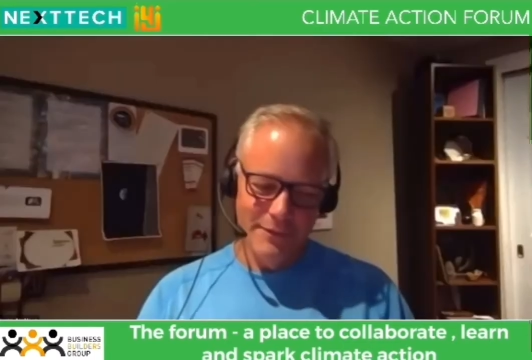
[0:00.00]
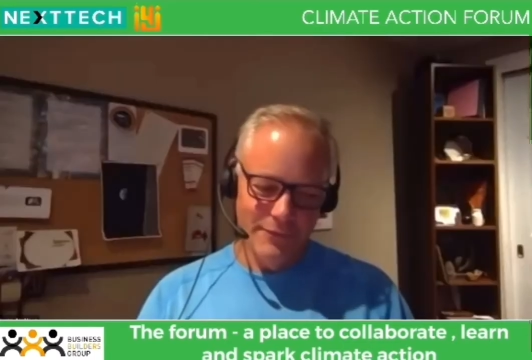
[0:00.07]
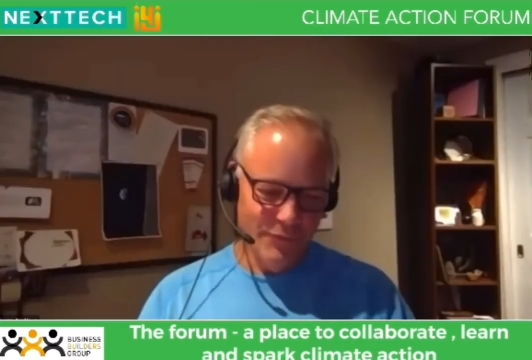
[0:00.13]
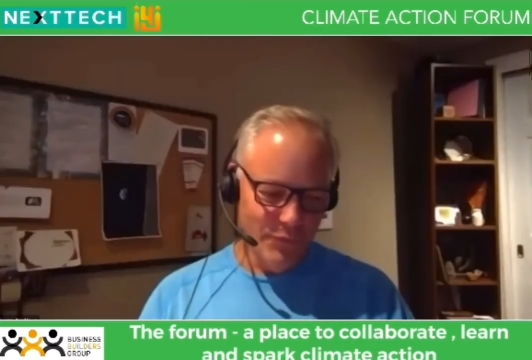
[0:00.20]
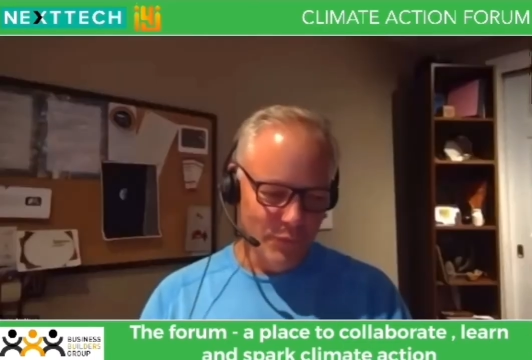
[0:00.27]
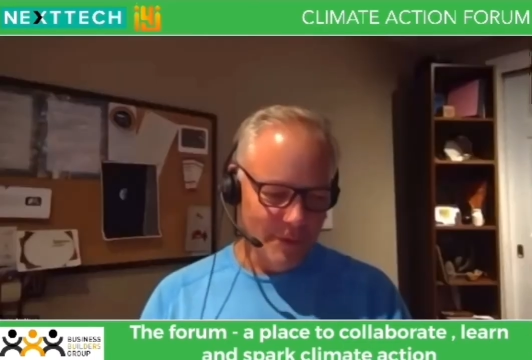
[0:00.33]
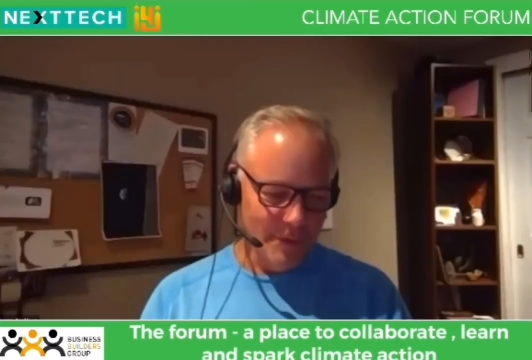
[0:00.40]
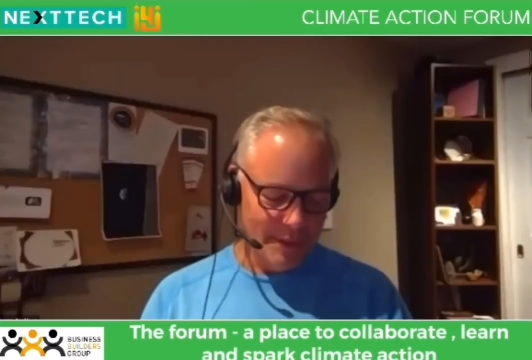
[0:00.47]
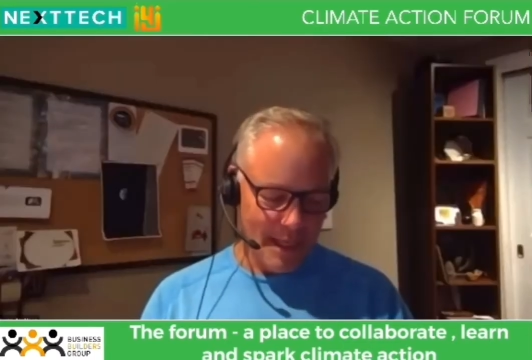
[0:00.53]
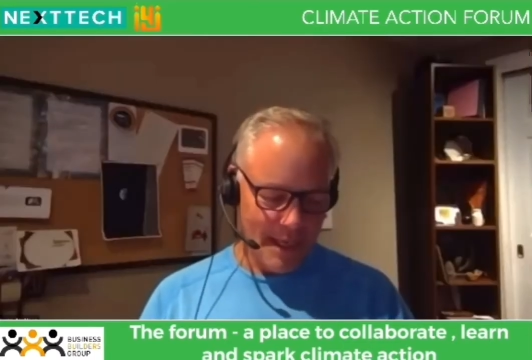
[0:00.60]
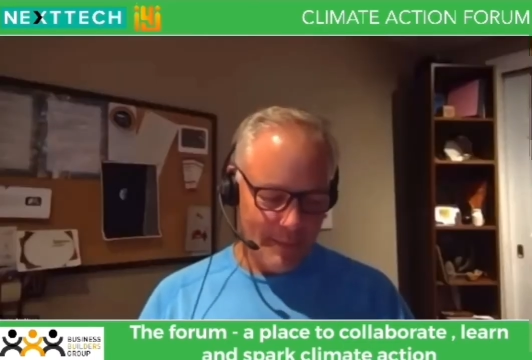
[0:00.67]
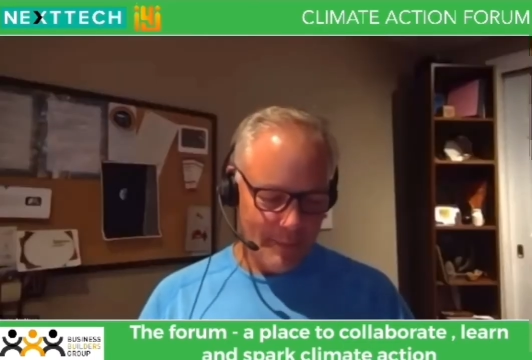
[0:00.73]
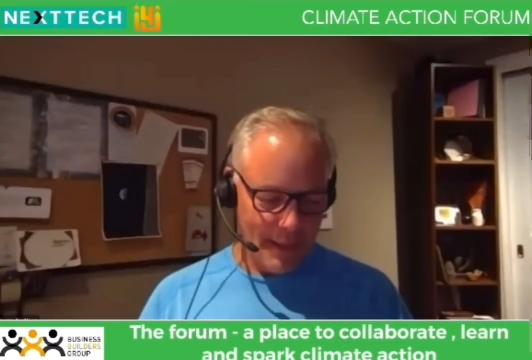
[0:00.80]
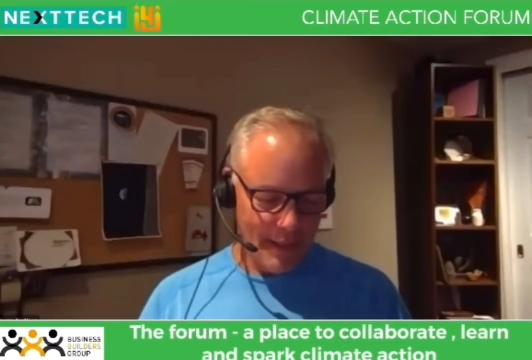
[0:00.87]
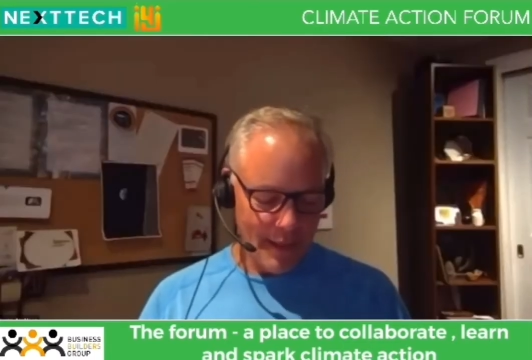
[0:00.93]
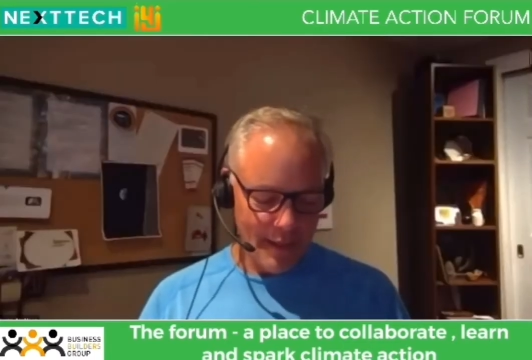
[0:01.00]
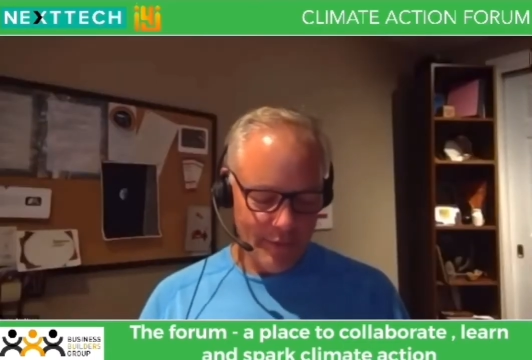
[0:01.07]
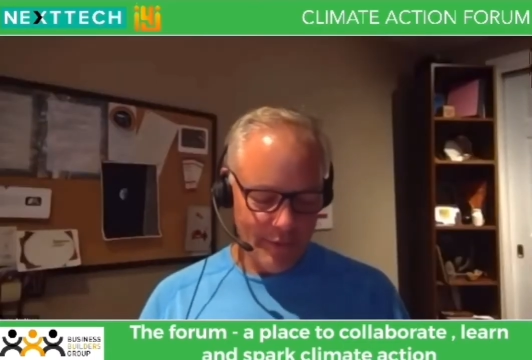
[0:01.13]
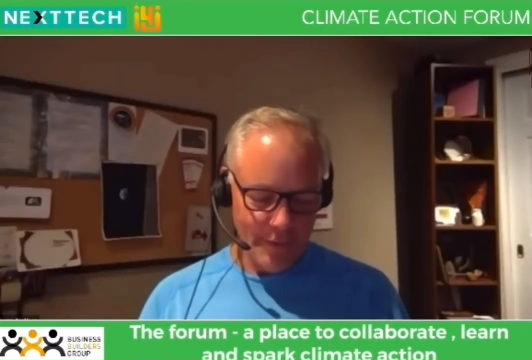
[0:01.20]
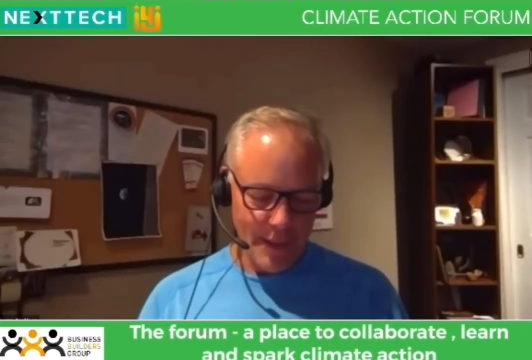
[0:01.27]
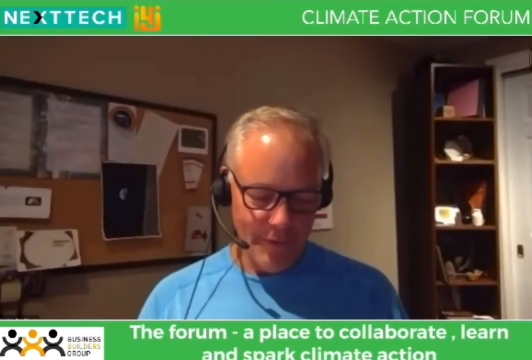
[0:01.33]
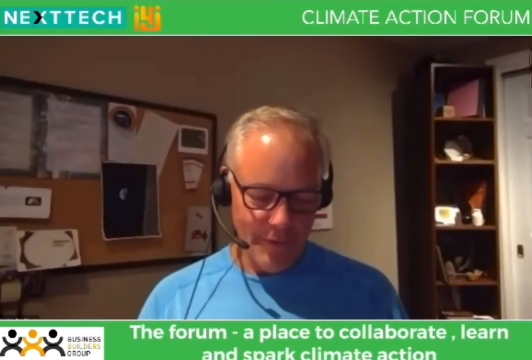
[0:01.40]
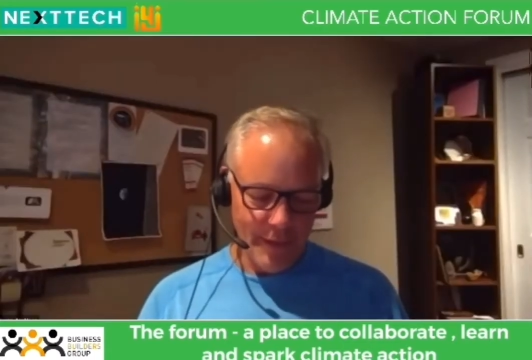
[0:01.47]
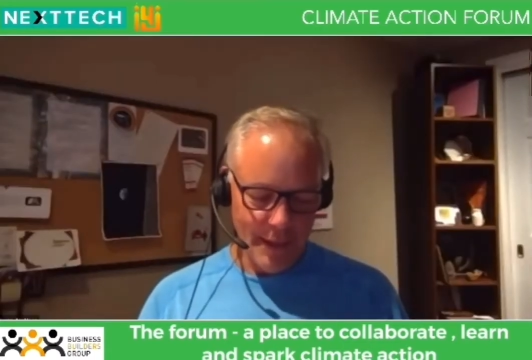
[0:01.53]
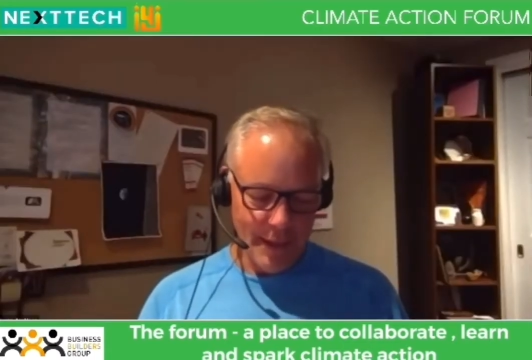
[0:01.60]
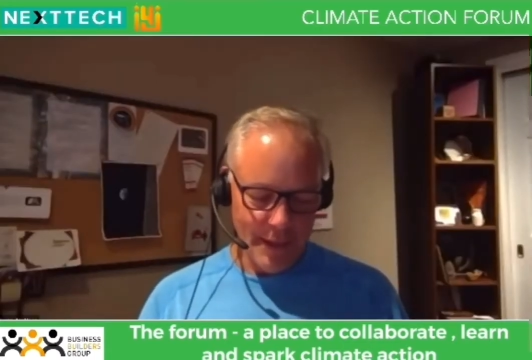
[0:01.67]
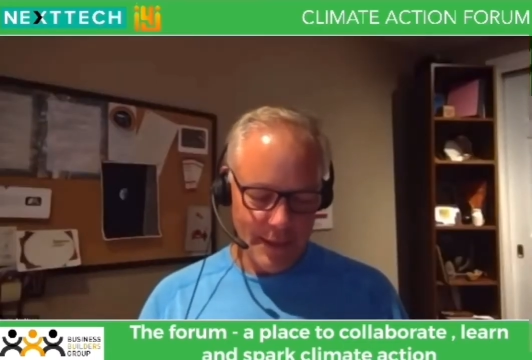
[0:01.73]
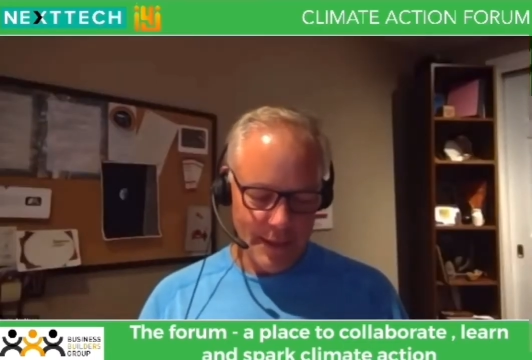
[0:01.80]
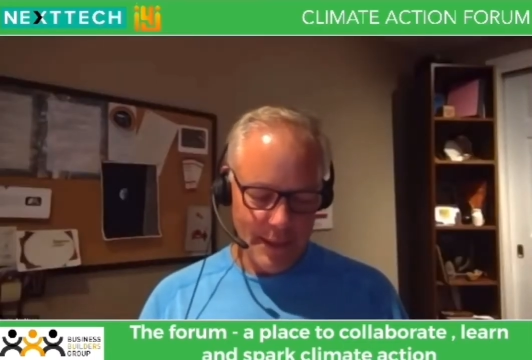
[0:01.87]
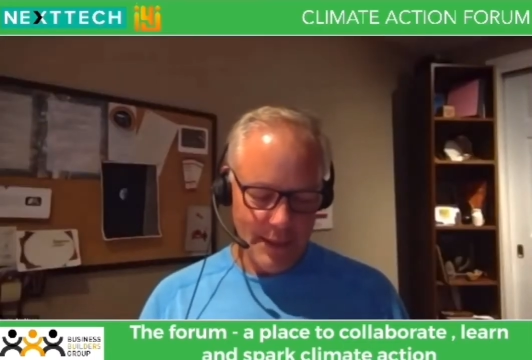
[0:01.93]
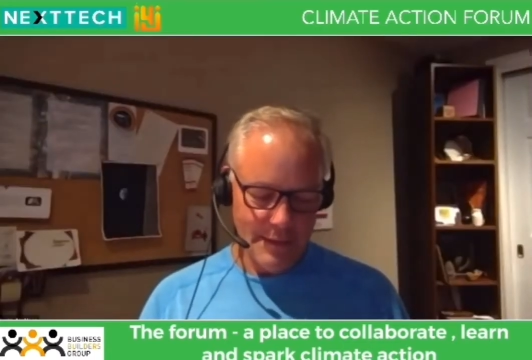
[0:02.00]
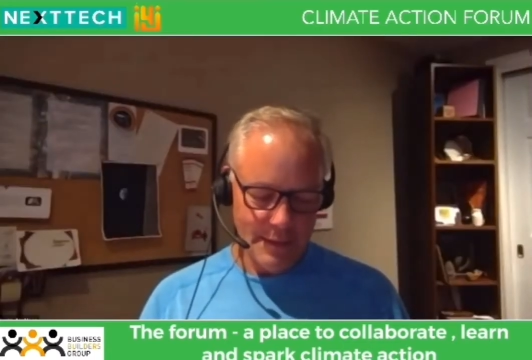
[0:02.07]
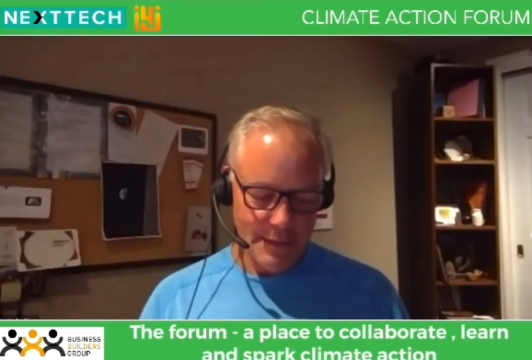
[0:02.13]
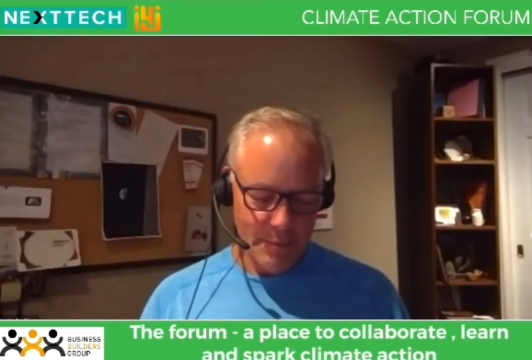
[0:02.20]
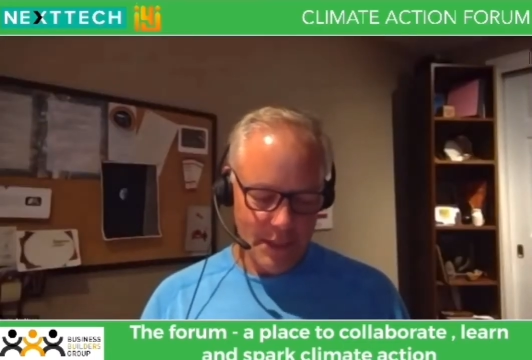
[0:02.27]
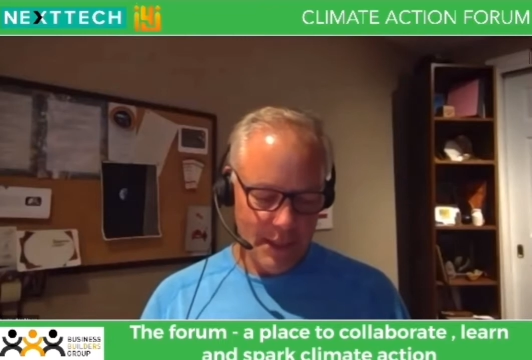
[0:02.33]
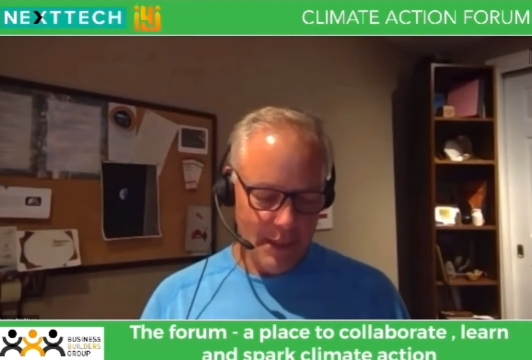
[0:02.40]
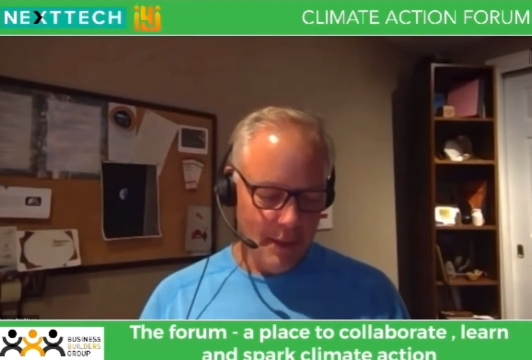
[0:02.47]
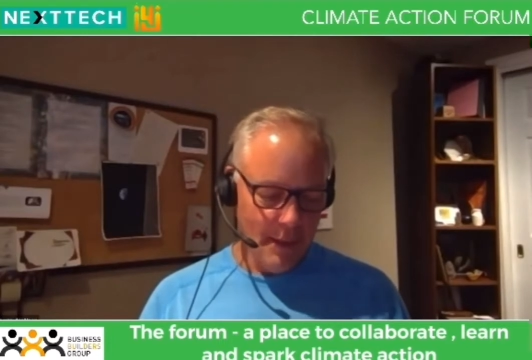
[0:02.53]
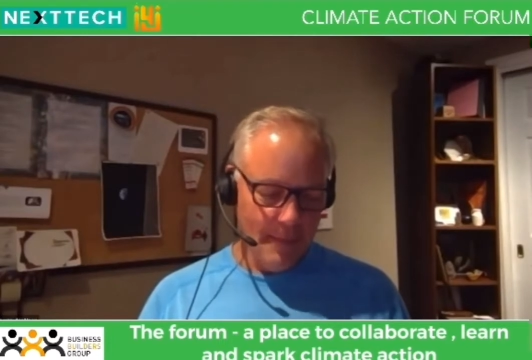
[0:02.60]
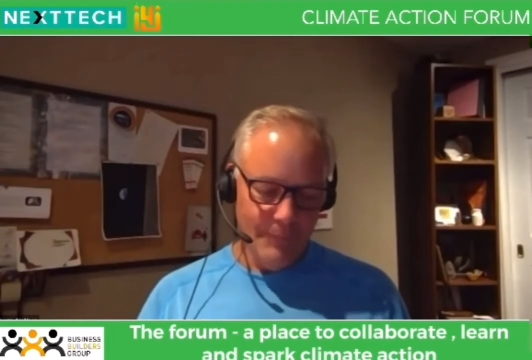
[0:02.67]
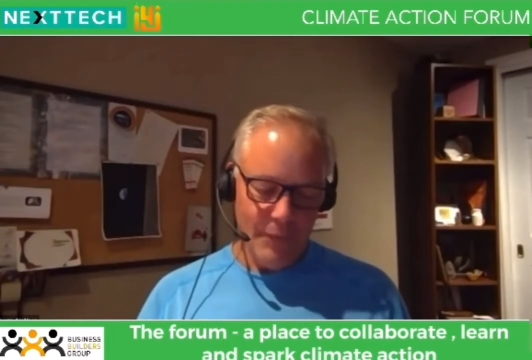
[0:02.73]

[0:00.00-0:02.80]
fool's game. I, I I think it needs to be.